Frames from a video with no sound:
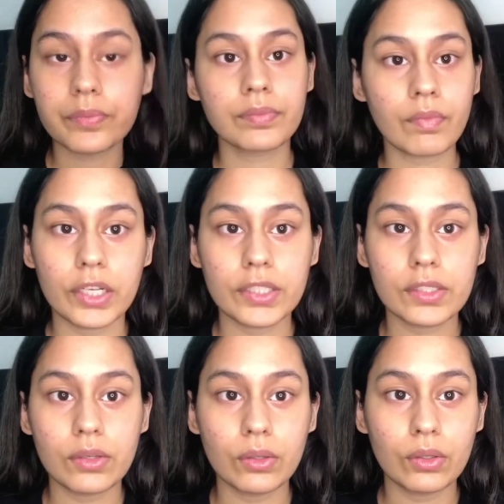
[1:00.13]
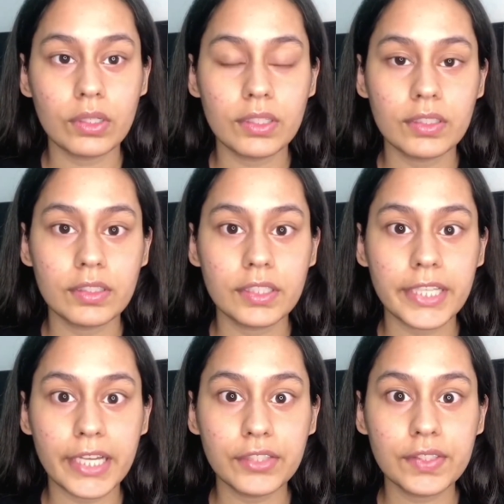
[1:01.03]
So can
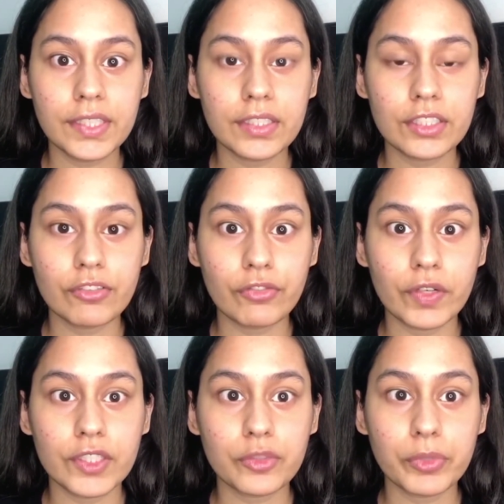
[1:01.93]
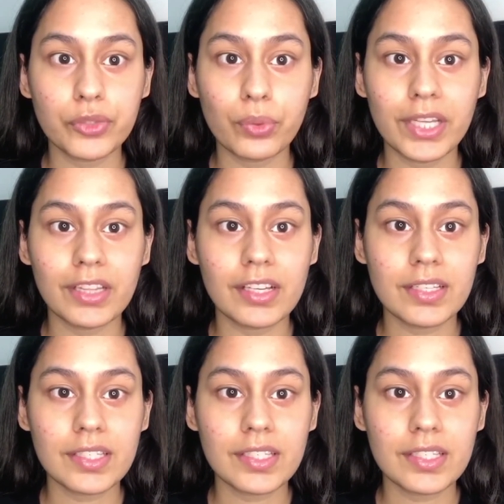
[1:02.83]
you see the difference between this